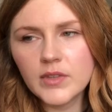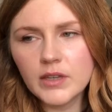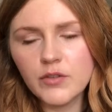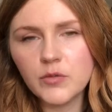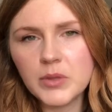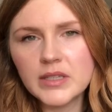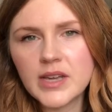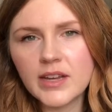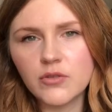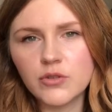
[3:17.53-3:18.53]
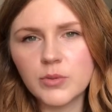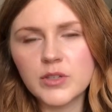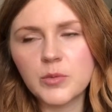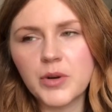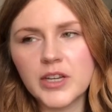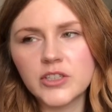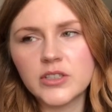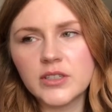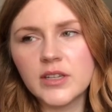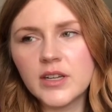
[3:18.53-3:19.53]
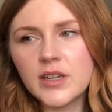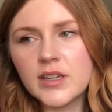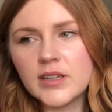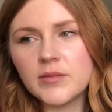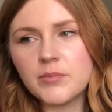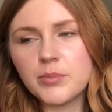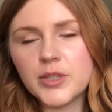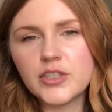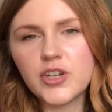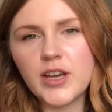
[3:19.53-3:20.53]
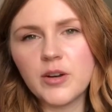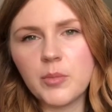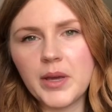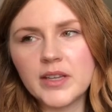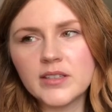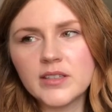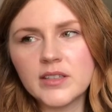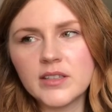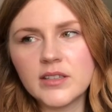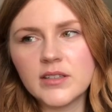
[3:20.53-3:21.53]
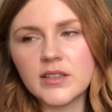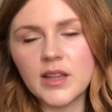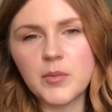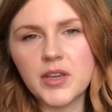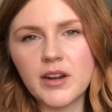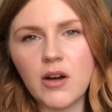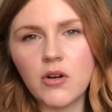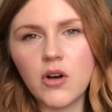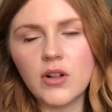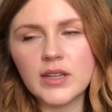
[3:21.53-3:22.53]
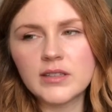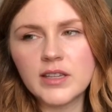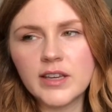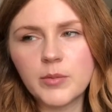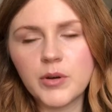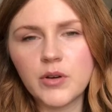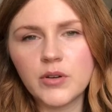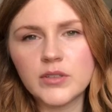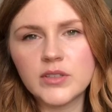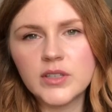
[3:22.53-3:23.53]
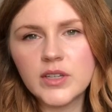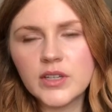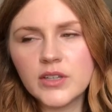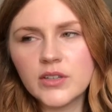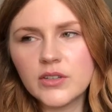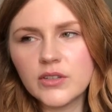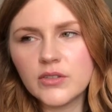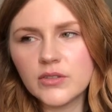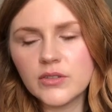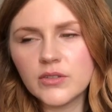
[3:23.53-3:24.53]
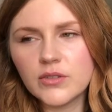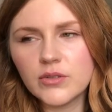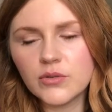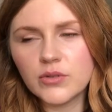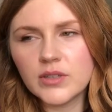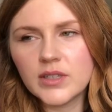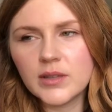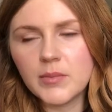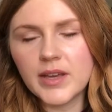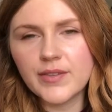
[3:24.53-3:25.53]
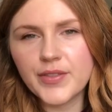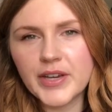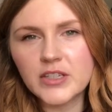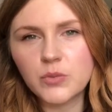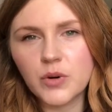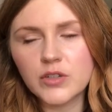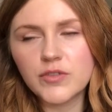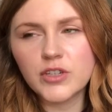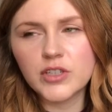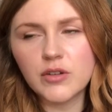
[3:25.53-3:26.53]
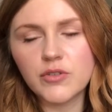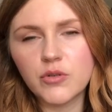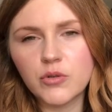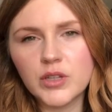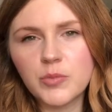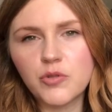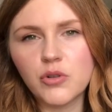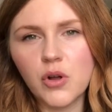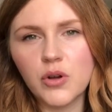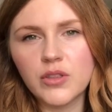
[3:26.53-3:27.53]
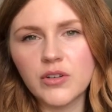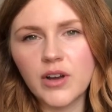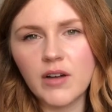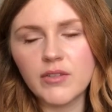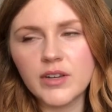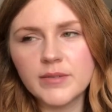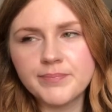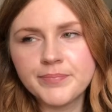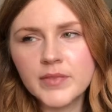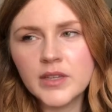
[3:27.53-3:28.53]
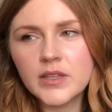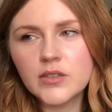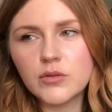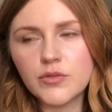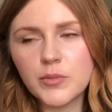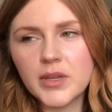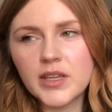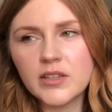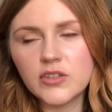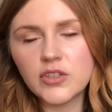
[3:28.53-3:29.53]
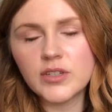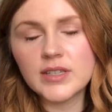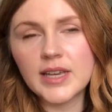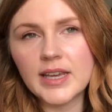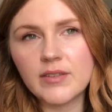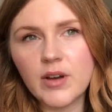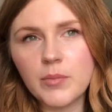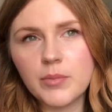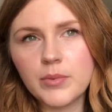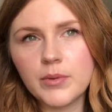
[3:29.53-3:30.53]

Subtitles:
if you've been diagnosed with depression, please try your best to limit your alcohol intake, because you're only making things worse for yourself. You're only prolonging the recovery. So for me, as soon as I gave up